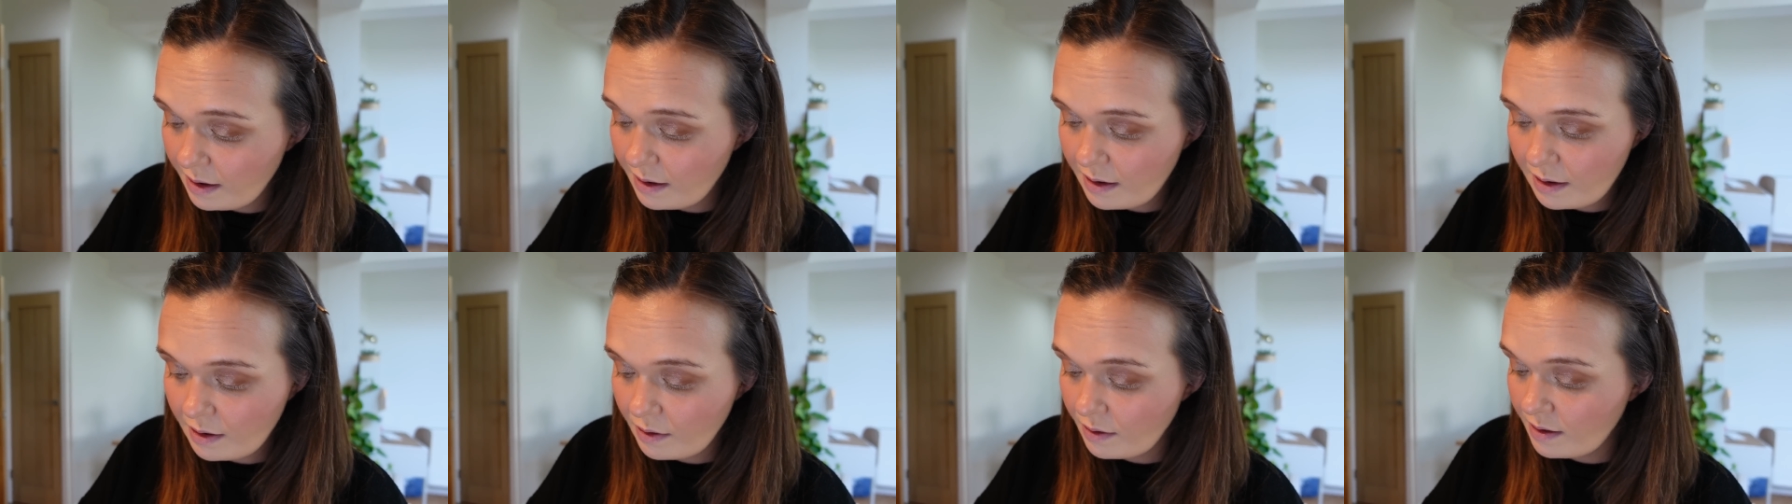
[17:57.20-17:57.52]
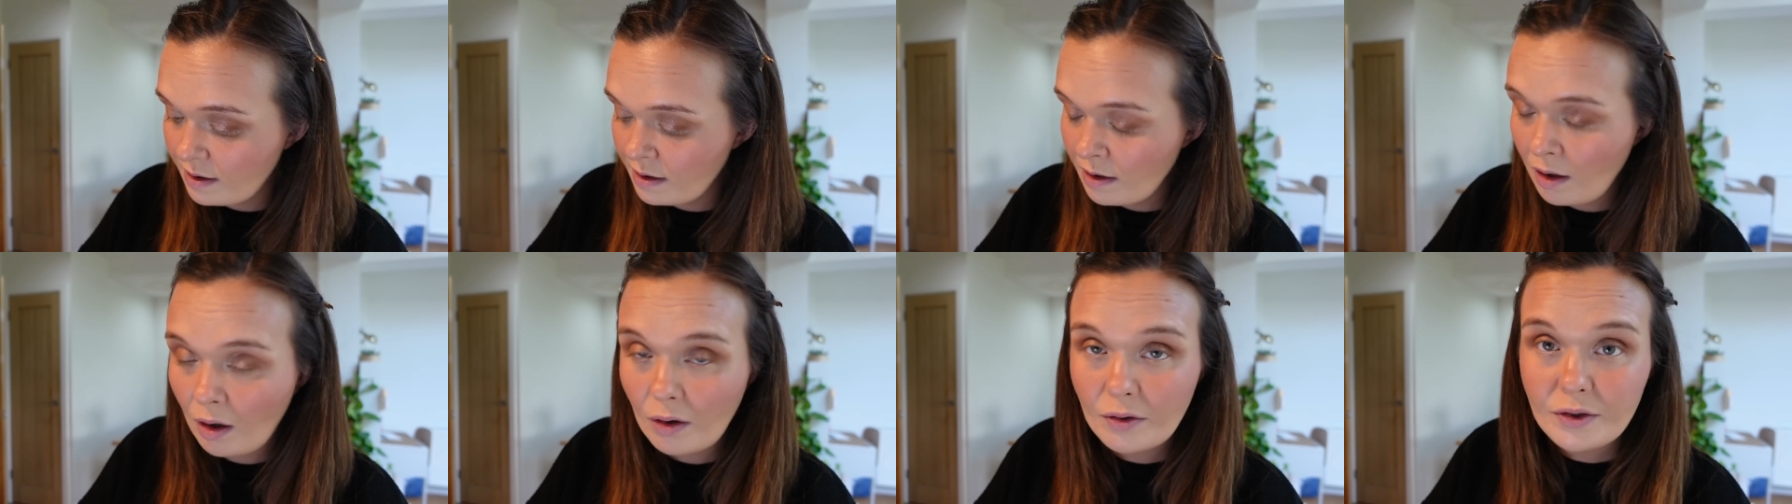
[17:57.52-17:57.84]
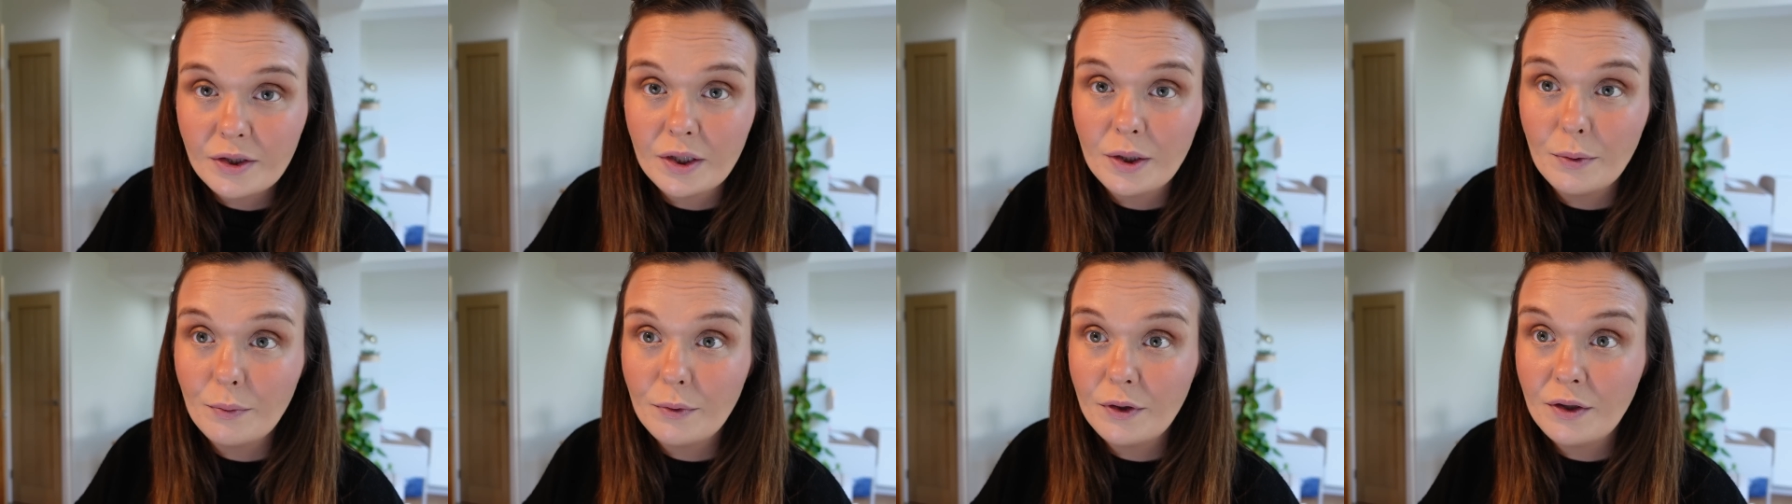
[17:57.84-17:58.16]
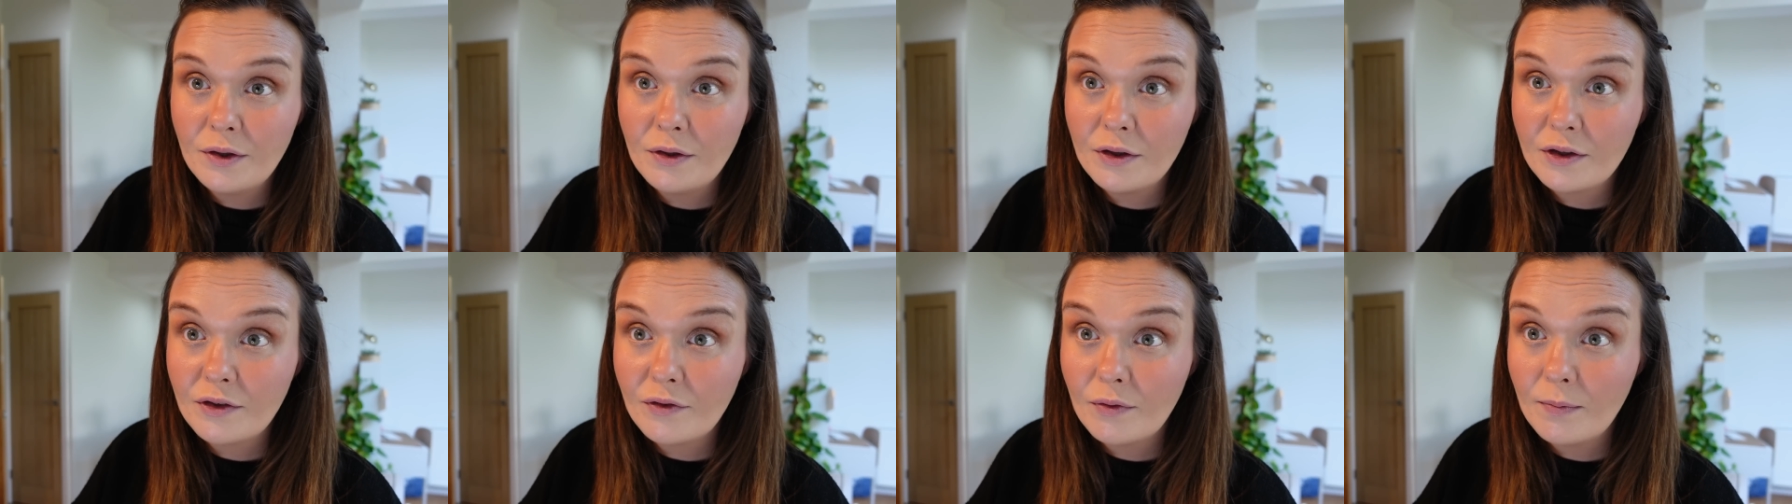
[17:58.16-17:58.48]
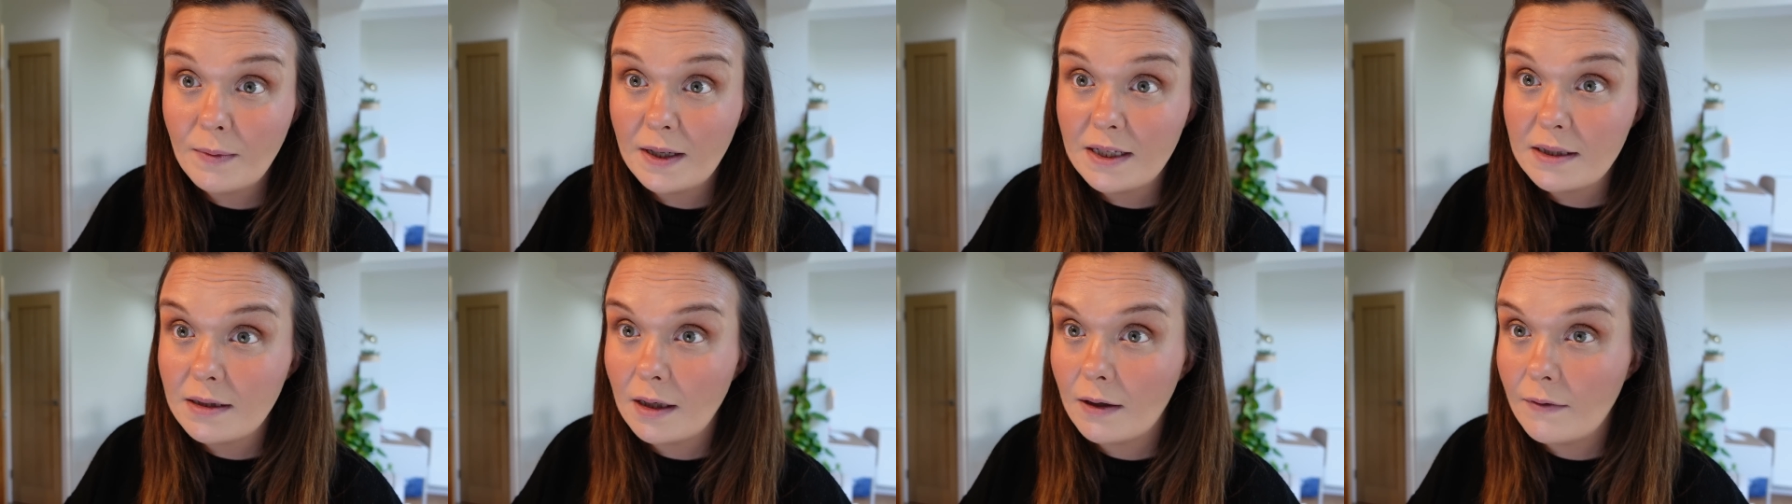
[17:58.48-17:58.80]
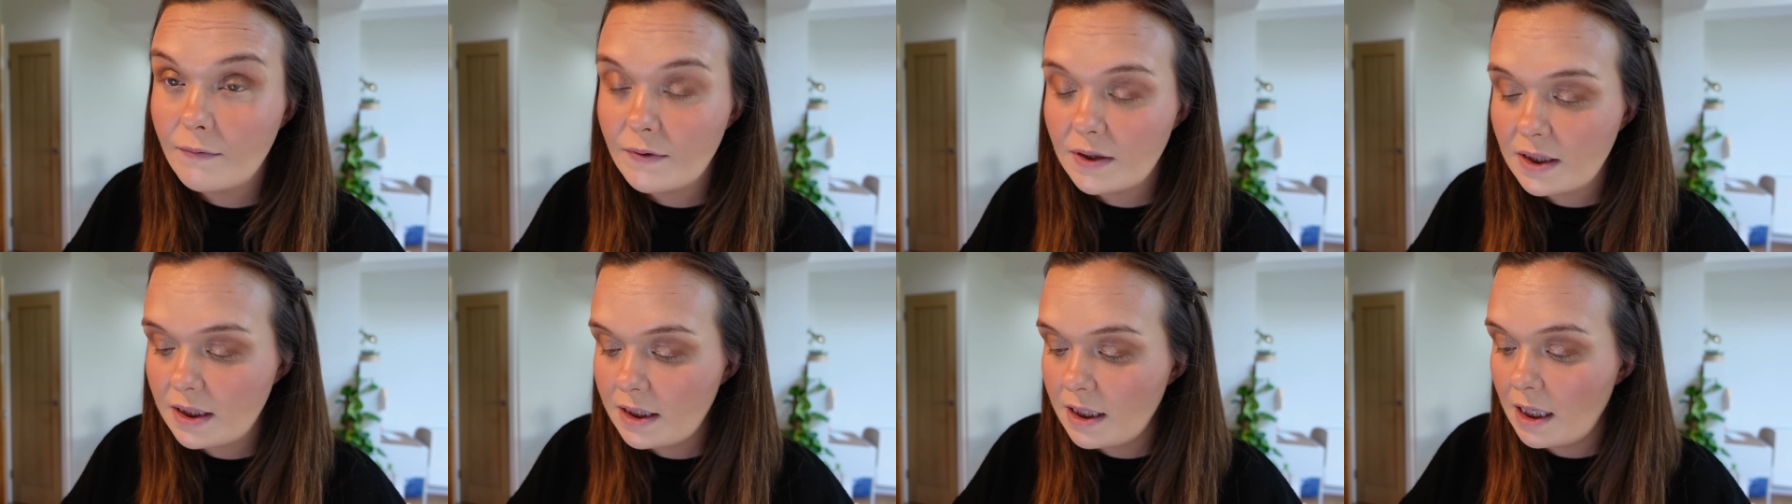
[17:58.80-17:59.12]
does not do wonders for my
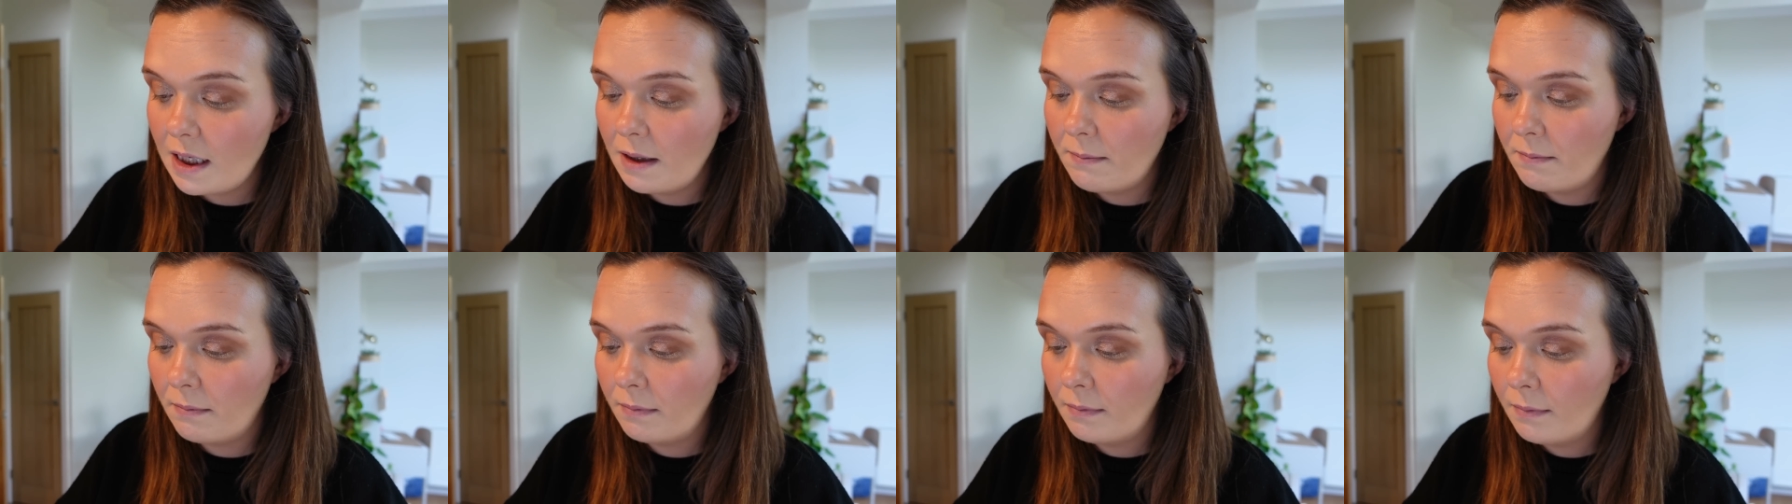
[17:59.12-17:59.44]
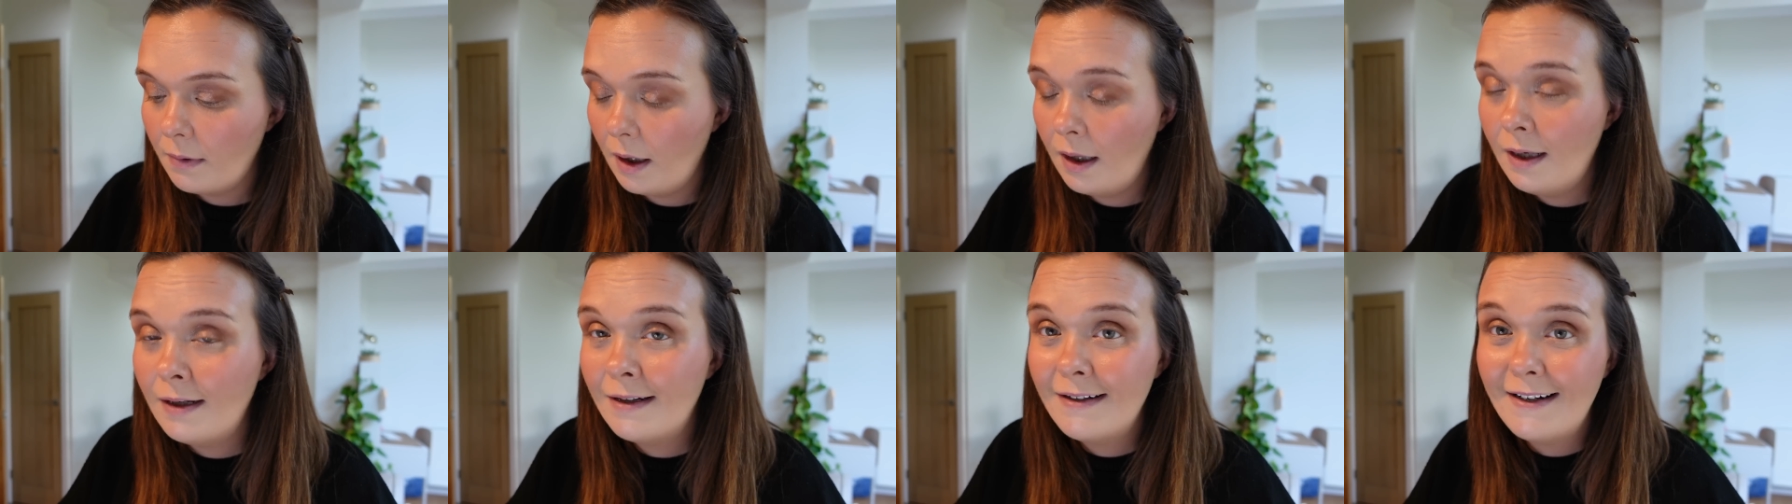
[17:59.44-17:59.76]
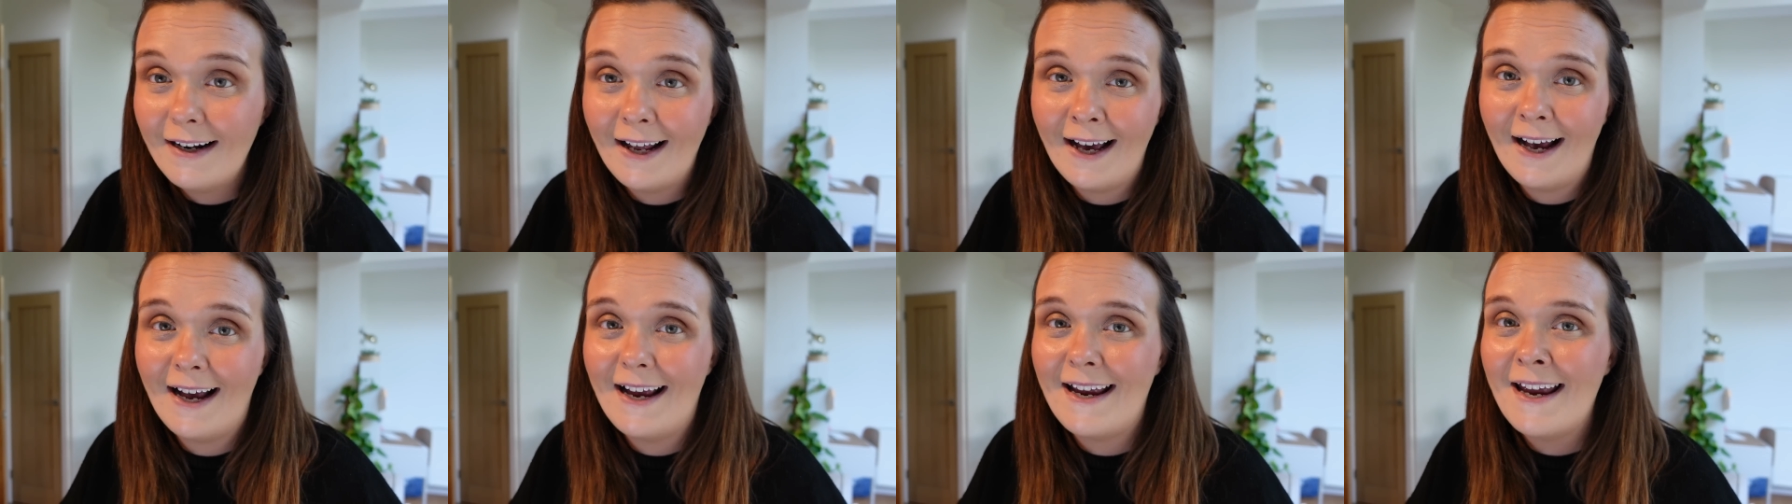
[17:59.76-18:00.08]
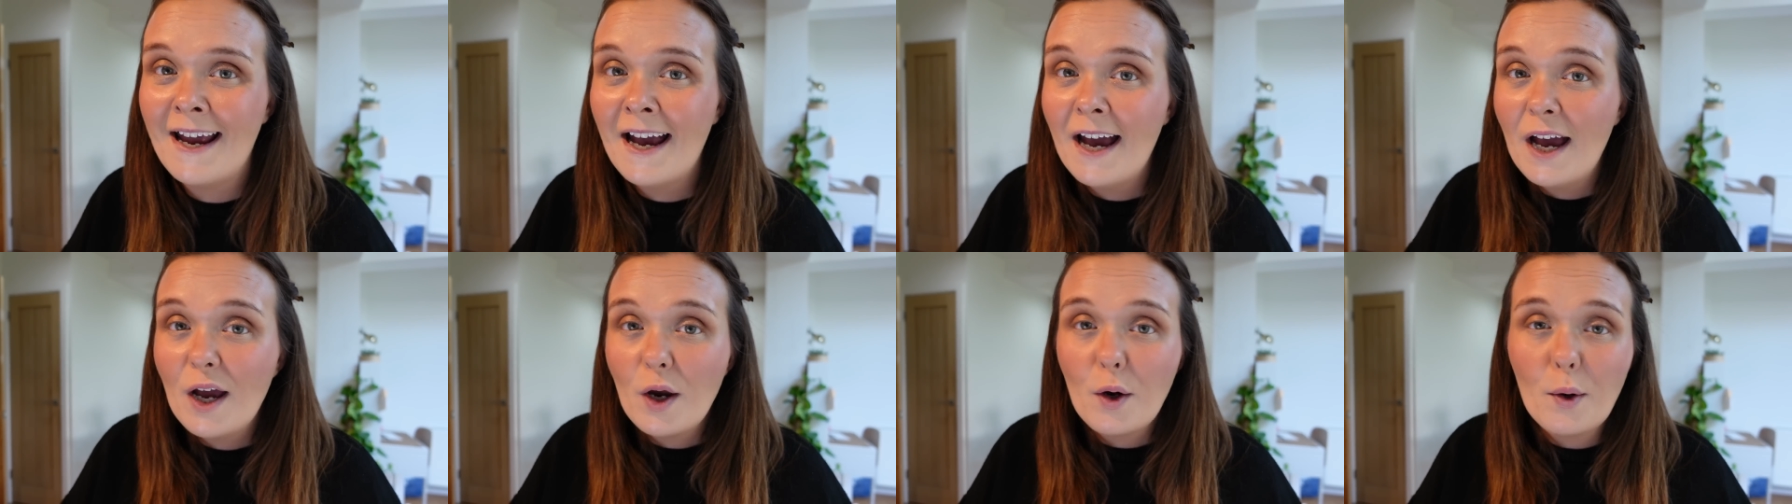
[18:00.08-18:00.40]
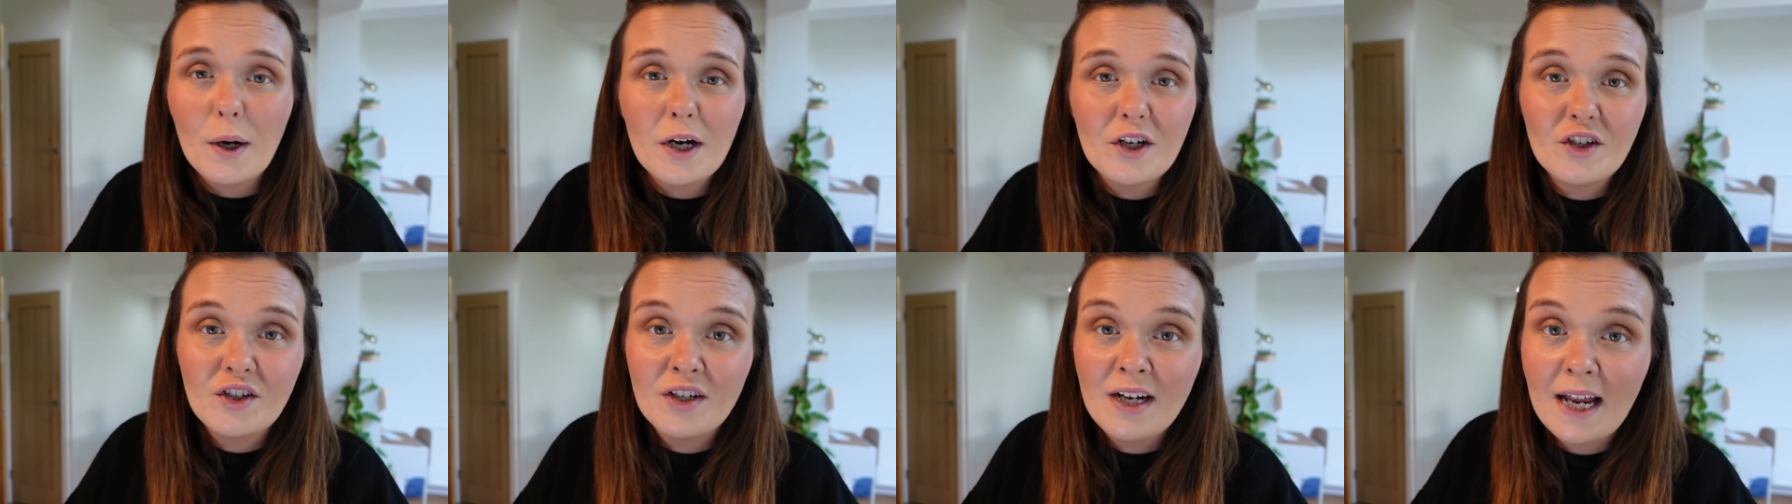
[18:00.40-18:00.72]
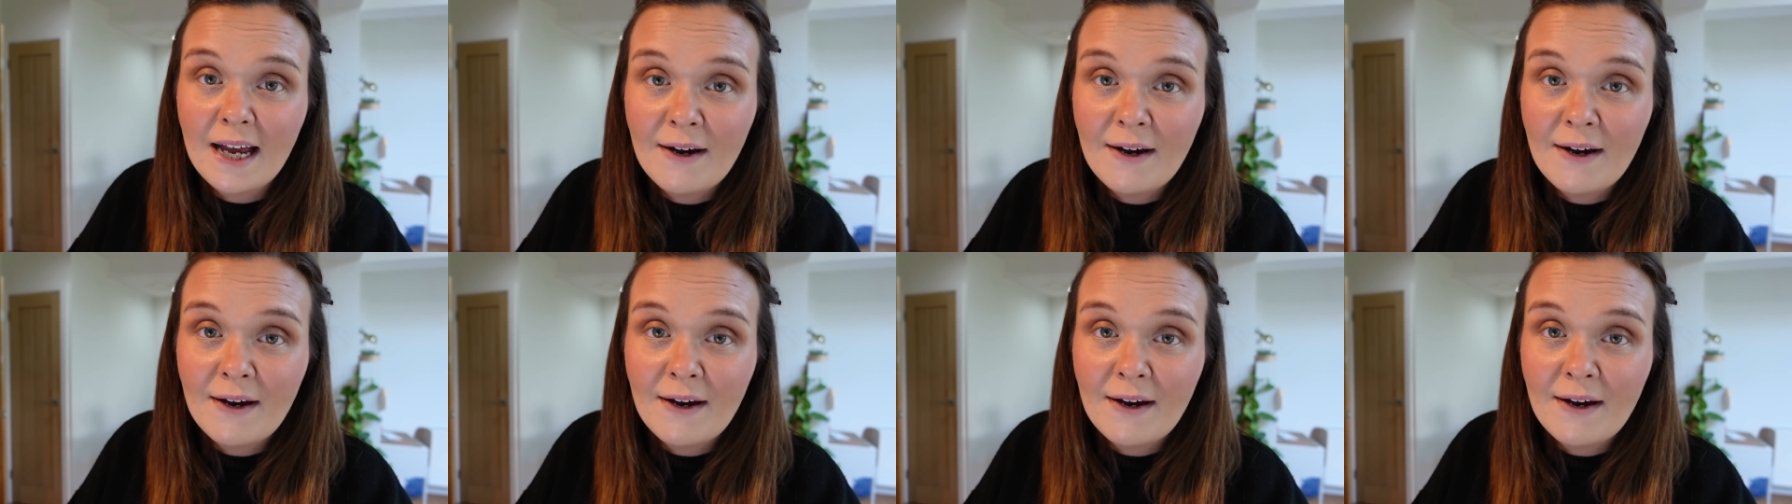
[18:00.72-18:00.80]
self-esteem. I question